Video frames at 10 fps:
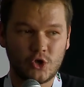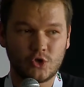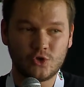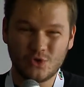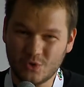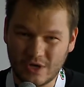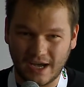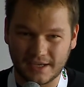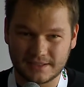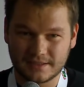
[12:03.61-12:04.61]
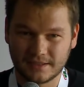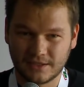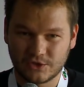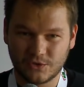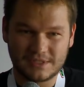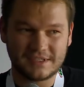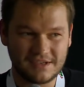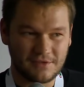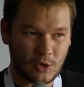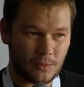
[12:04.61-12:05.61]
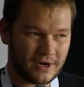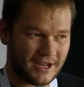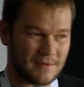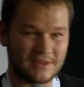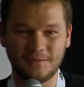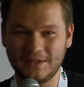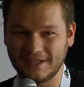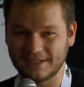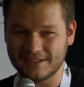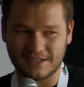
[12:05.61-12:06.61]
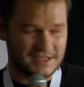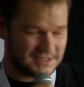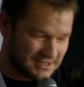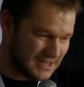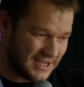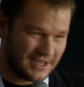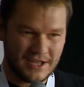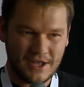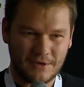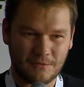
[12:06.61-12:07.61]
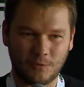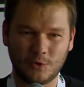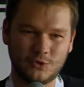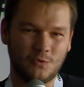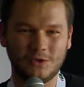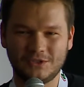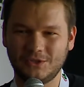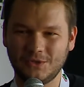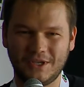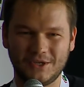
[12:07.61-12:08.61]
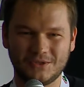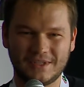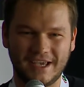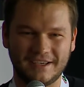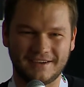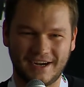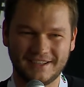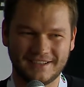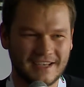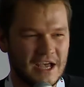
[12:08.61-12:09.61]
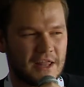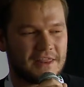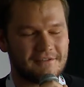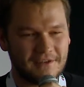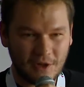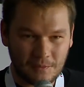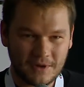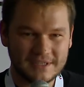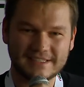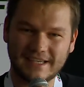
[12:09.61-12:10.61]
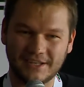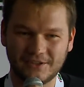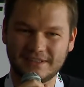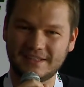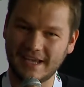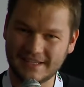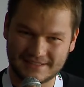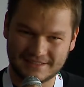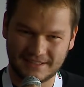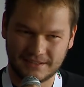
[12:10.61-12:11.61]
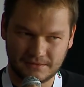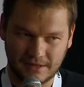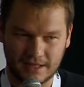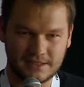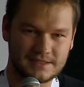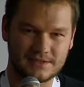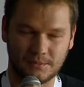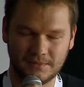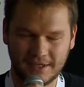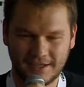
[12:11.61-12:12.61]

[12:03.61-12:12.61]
You guys. So as a developer, I'm admitting this. Yeah, this is like what you wanted to hear today, right? Developers cannot test, at least some.